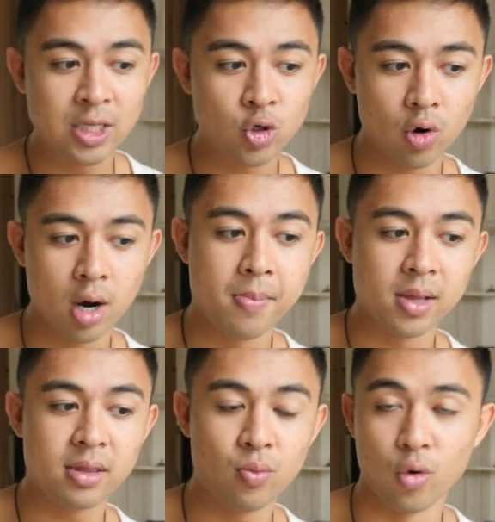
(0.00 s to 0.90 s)
and you earn
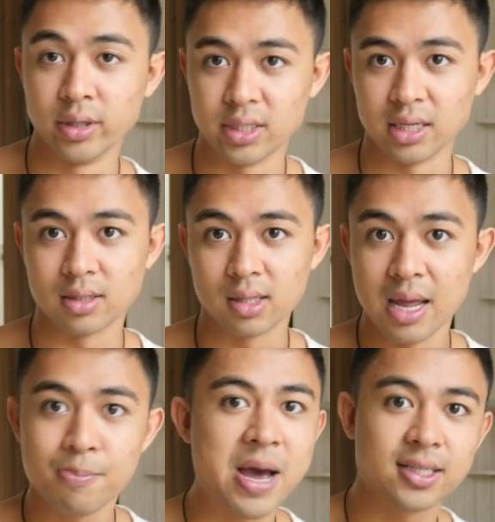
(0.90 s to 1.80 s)
monthly royalties
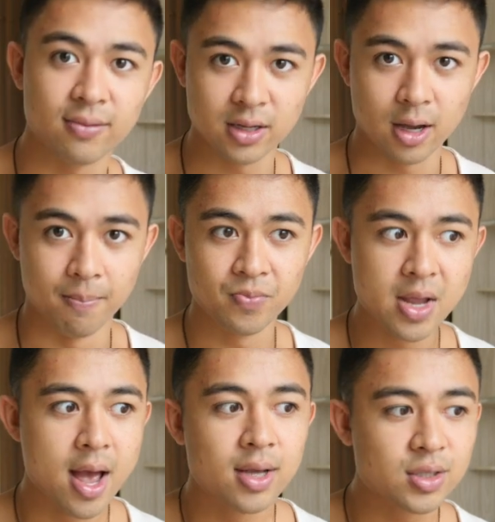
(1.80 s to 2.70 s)
in passive income.
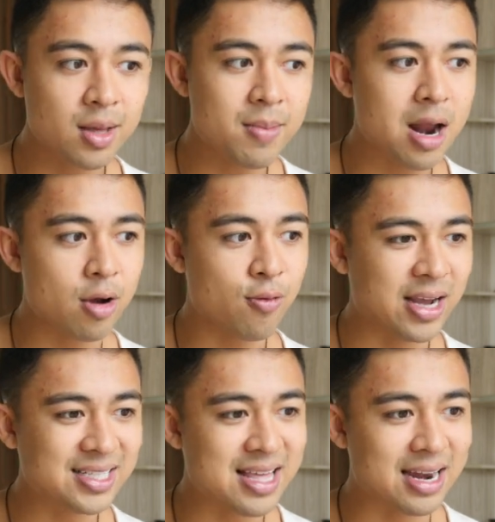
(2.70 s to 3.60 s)
So think about how
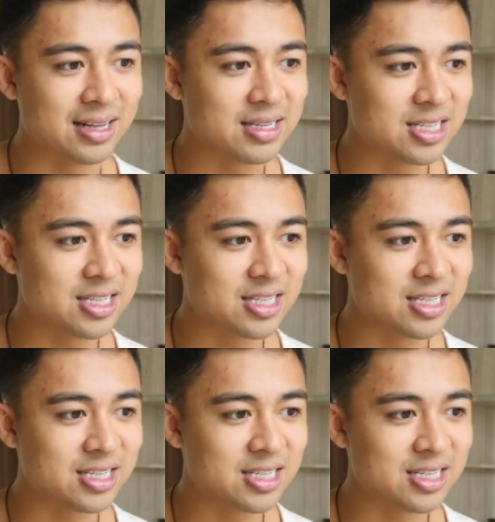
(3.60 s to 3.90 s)
crazy that is.